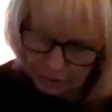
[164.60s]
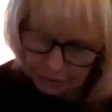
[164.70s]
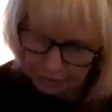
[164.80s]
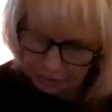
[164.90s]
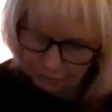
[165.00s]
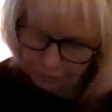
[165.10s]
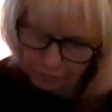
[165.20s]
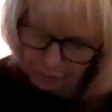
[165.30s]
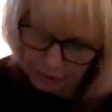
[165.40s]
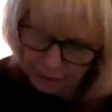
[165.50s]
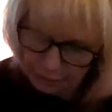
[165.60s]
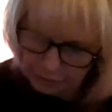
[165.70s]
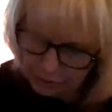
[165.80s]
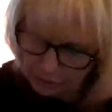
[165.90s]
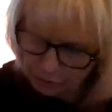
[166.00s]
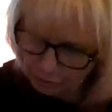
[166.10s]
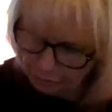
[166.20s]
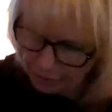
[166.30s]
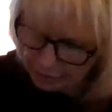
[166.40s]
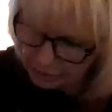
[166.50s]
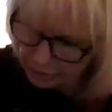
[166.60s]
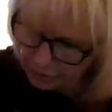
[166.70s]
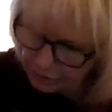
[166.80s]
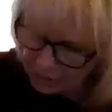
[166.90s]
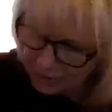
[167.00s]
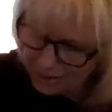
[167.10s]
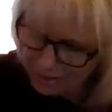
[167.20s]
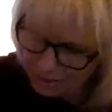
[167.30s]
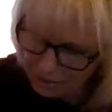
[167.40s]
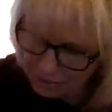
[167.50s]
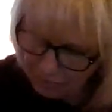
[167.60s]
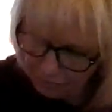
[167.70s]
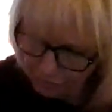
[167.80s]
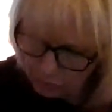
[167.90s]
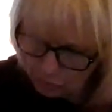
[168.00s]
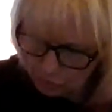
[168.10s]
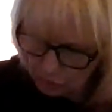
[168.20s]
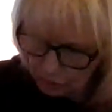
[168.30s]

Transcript: Got the Four of Cups, the Two of Pentacles, and the Fool.